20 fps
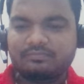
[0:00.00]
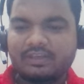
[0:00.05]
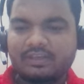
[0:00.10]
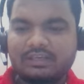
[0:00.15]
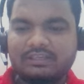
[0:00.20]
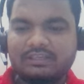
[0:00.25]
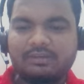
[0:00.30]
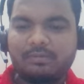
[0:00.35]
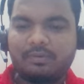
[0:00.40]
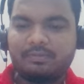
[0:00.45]

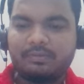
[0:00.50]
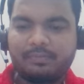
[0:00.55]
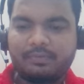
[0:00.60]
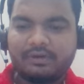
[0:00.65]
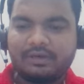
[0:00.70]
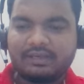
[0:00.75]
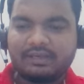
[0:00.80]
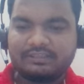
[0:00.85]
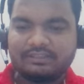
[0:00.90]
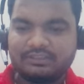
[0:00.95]
Some of the
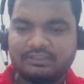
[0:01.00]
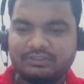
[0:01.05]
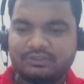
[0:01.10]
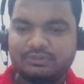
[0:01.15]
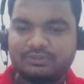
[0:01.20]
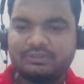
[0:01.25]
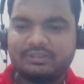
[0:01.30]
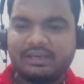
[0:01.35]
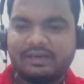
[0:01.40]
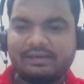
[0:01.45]
production
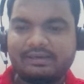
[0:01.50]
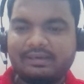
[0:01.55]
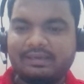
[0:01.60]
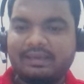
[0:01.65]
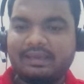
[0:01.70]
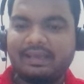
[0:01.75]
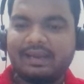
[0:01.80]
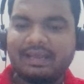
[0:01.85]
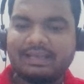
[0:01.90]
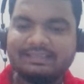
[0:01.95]
issues that
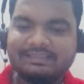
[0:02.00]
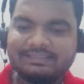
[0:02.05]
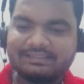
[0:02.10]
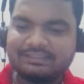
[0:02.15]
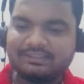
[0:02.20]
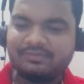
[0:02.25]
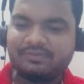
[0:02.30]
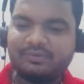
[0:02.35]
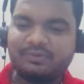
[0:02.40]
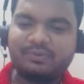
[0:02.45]

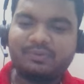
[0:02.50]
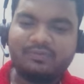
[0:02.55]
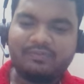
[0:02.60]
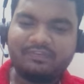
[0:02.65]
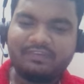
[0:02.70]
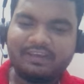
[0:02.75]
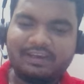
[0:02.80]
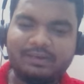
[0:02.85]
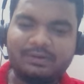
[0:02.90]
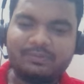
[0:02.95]
arises if you
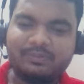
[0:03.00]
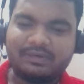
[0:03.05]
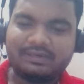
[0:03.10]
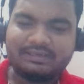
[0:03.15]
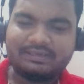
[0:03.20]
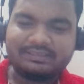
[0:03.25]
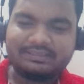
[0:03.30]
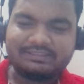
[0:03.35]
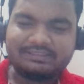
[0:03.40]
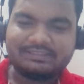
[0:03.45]
fail to
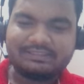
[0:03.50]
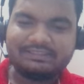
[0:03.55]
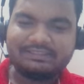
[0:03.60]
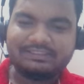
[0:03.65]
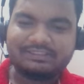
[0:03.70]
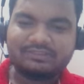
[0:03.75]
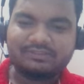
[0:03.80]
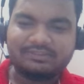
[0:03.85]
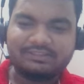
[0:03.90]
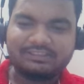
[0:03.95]
understand
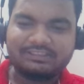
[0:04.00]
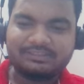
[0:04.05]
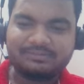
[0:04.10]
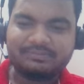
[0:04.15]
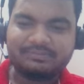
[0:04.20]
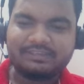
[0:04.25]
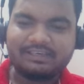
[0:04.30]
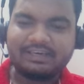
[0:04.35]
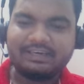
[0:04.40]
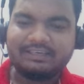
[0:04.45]
these
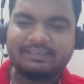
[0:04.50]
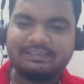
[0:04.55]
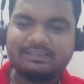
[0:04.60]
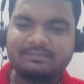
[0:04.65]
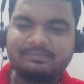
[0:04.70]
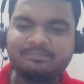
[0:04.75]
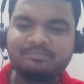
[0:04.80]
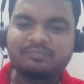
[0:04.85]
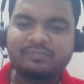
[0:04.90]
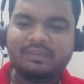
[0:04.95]
concepts, right?
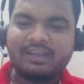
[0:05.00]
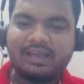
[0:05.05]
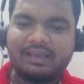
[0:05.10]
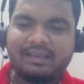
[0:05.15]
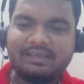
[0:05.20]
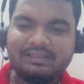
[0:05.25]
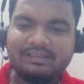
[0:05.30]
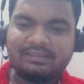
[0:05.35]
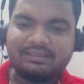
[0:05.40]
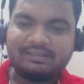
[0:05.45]

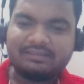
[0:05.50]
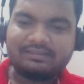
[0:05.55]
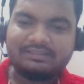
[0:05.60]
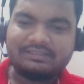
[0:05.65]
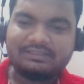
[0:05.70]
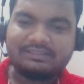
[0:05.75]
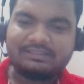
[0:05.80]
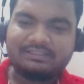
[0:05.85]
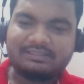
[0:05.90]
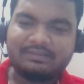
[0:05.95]
Again,
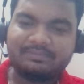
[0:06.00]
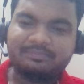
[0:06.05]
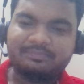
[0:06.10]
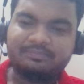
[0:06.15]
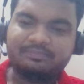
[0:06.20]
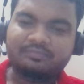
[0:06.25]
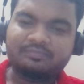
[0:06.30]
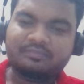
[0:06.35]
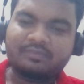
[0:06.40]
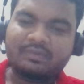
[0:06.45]
this
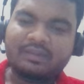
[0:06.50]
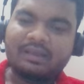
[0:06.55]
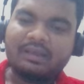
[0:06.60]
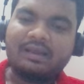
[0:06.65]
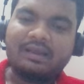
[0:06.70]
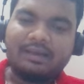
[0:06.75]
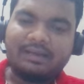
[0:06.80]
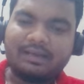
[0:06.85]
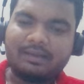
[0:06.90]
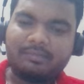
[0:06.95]

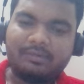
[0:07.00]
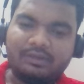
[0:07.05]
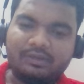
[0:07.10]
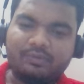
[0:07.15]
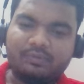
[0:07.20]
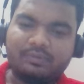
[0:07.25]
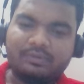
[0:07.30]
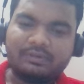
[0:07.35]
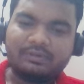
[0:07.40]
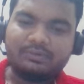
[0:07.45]
double
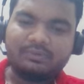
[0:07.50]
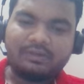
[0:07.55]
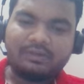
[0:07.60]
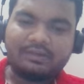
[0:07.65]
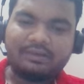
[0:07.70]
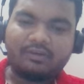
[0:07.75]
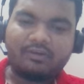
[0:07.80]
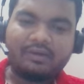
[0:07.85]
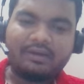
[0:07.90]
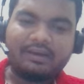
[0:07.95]
equal to and
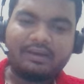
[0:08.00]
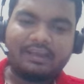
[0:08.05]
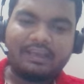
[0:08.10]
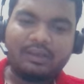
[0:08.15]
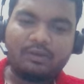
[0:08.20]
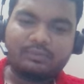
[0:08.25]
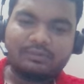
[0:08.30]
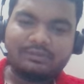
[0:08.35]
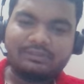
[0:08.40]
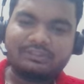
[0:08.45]
dot
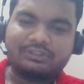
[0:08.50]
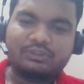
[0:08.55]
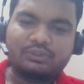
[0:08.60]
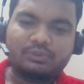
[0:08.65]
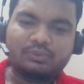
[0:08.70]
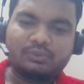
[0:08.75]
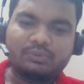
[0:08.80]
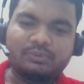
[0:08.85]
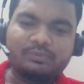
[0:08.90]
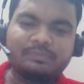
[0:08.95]
equals
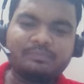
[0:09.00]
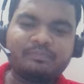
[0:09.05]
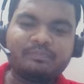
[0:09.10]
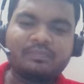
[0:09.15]
to